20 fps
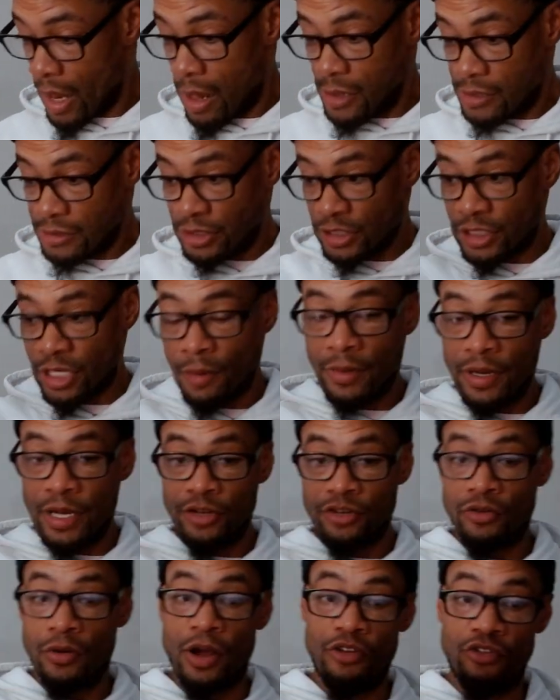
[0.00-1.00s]
They're coming
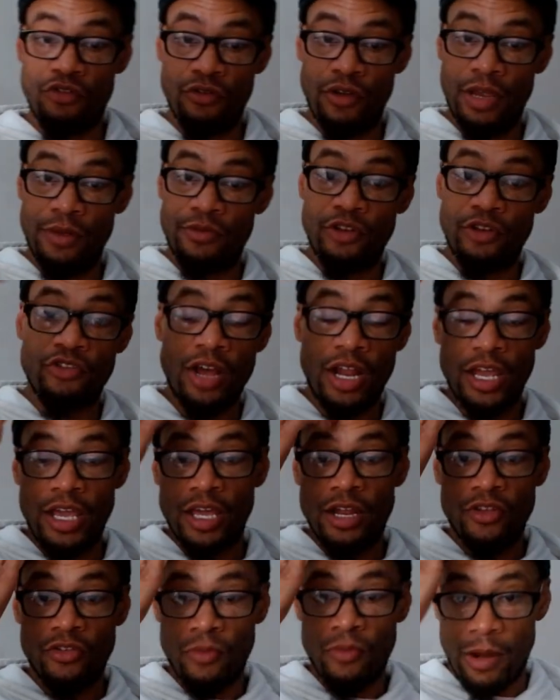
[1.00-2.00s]
into our dreams. They're trying to
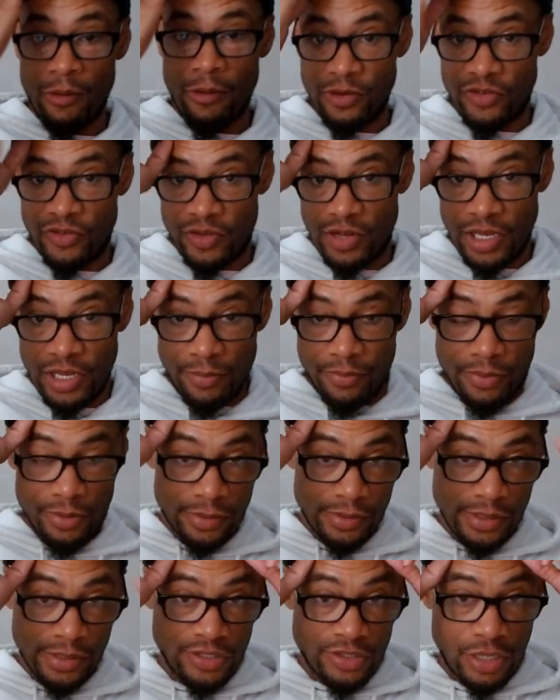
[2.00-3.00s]
get us while we sleep.
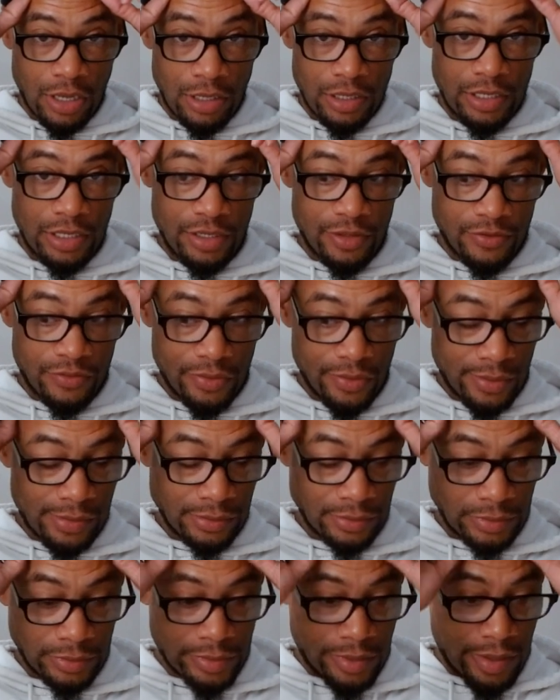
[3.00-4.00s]
That's all it is.
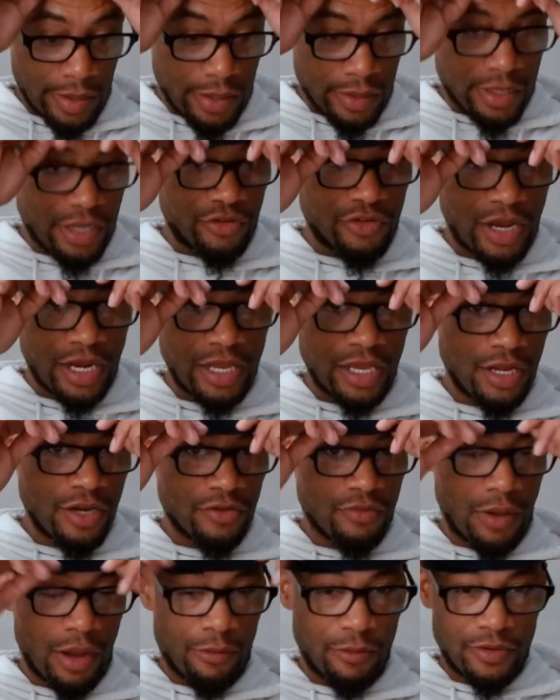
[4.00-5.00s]
They're trying to get
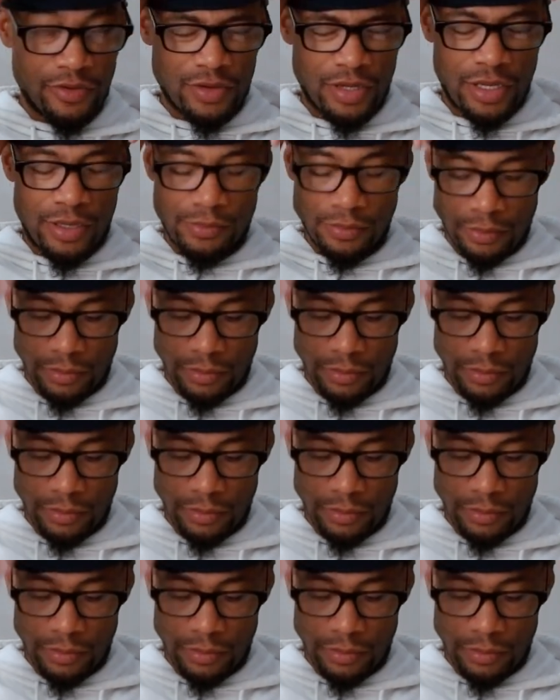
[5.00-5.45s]
us while we sleep.